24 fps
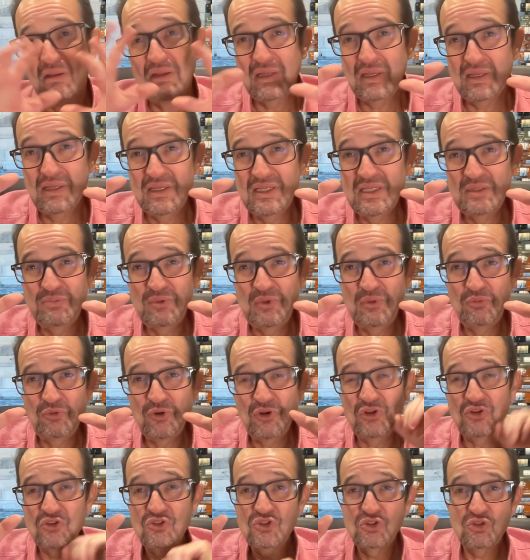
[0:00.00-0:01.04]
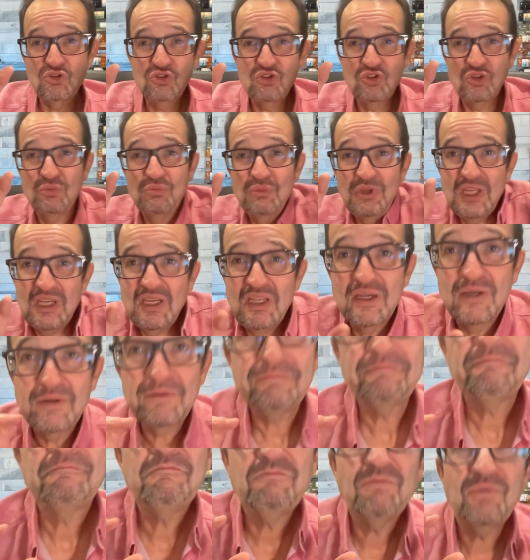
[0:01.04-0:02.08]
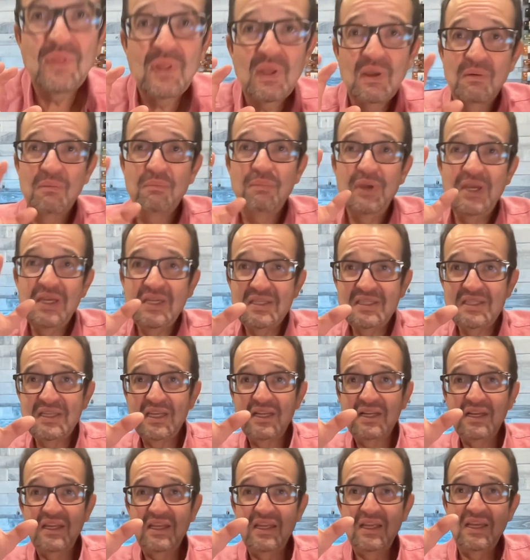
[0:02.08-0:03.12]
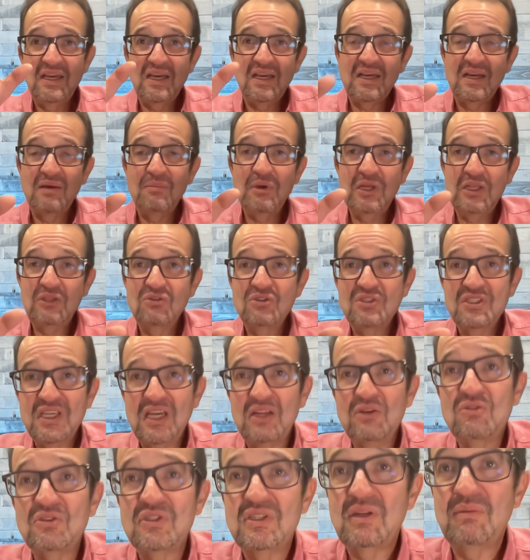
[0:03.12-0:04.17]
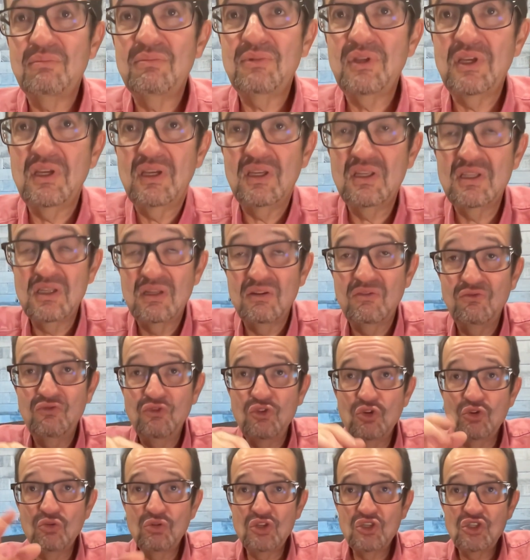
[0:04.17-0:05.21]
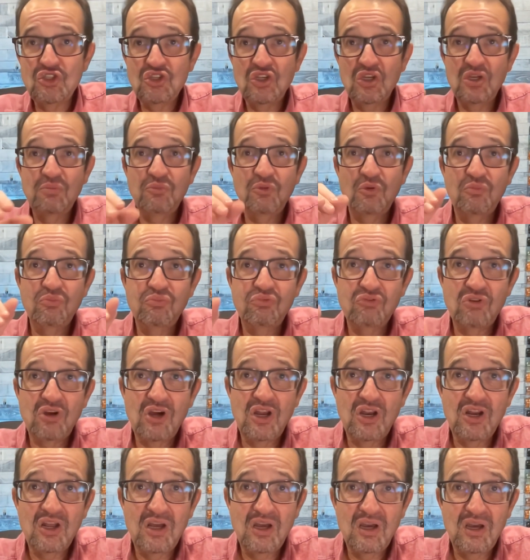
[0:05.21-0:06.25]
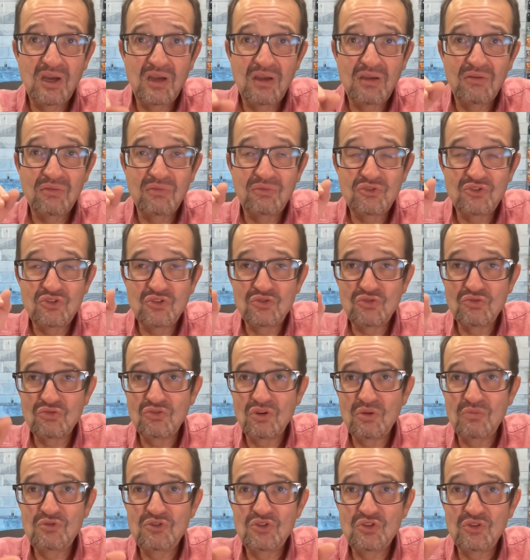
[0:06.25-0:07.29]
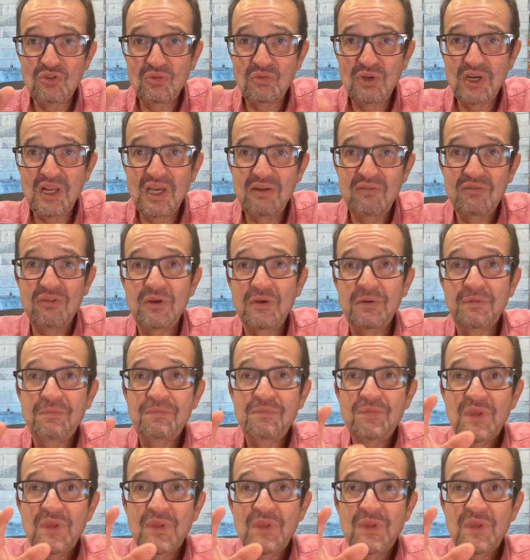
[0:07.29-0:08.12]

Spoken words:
These people on social media basically are about to sell you something, either viewership, a product, or a subscription, or whatever.